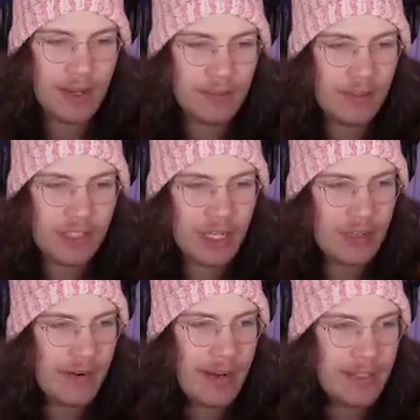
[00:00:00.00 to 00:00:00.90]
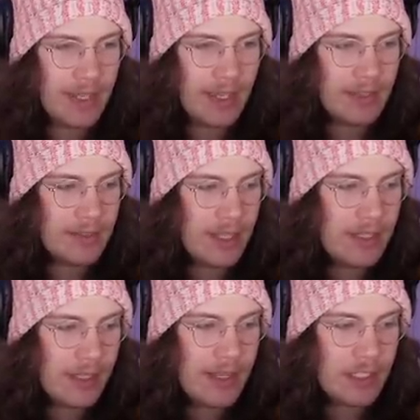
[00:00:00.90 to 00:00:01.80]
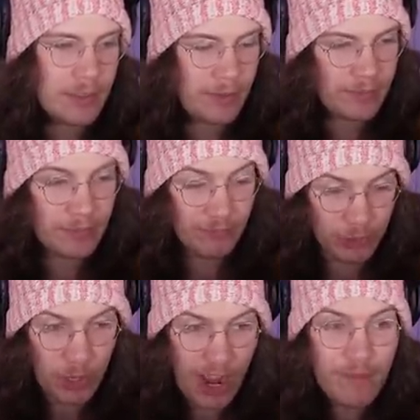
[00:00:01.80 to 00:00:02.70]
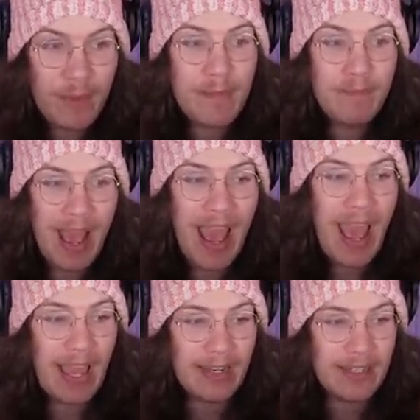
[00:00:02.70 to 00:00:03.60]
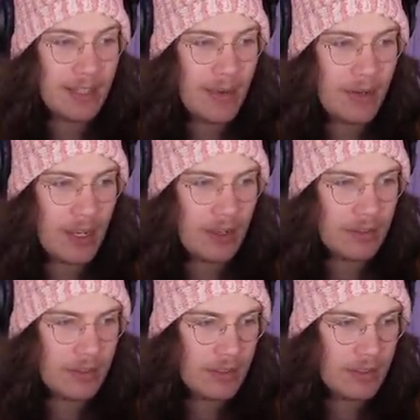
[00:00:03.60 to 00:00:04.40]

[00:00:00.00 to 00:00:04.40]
I'm not sitting around here. These things drive me mad. There we go.